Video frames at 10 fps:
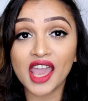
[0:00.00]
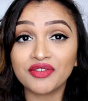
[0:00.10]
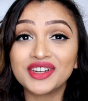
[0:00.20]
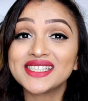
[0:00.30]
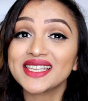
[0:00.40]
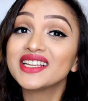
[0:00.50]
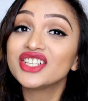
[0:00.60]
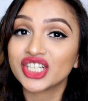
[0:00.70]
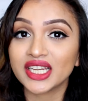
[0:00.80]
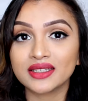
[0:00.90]
Every
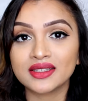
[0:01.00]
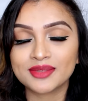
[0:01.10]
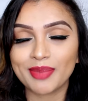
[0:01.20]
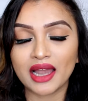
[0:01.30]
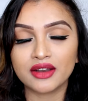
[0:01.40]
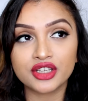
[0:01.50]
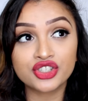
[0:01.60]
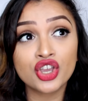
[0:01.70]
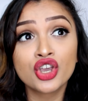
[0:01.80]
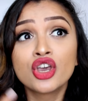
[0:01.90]
single shade in this palette
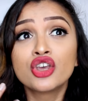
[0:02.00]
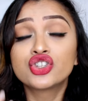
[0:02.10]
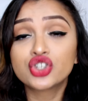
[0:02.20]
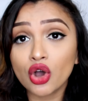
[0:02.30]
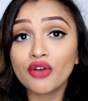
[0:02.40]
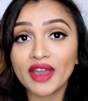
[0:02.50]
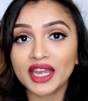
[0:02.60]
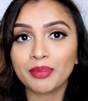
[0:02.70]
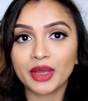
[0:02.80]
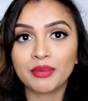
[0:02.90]
is so
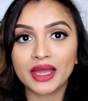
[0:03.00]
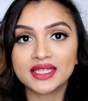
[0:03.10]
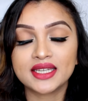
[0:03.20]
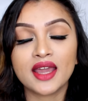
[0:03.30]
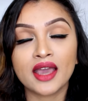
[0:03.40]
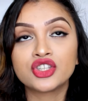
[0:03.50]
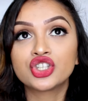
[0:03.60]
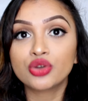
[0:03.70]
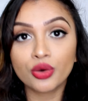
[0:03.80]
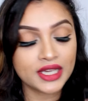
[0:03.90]
very pigmented and
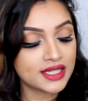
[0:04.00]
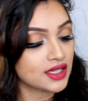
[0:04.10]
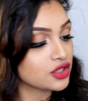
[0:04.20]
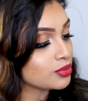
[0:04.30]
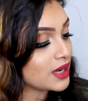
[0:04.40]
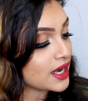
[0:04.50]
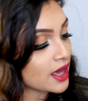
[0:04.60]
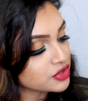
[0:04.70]
so easy to blend.